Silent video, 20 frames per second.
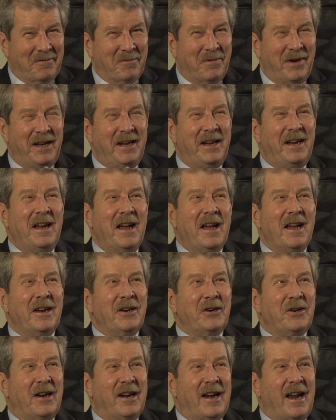We
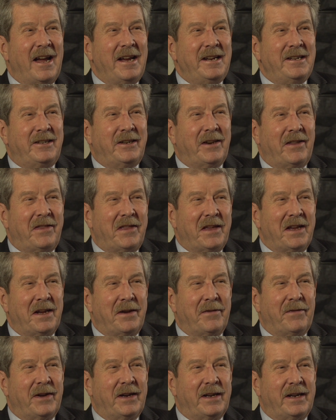like to think
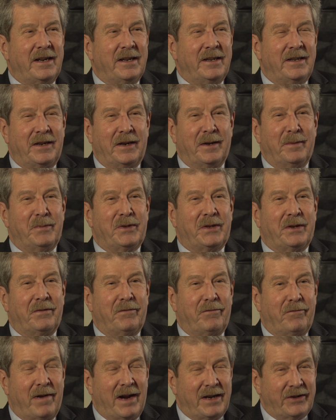of it in terms
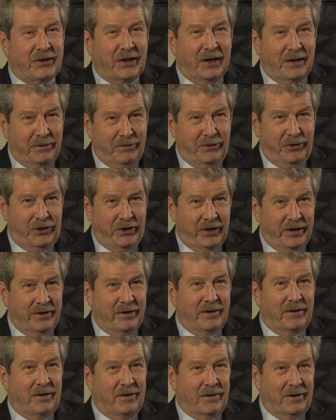of
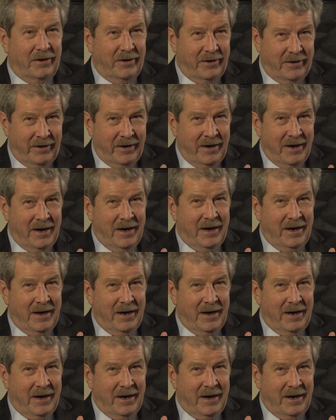resolution or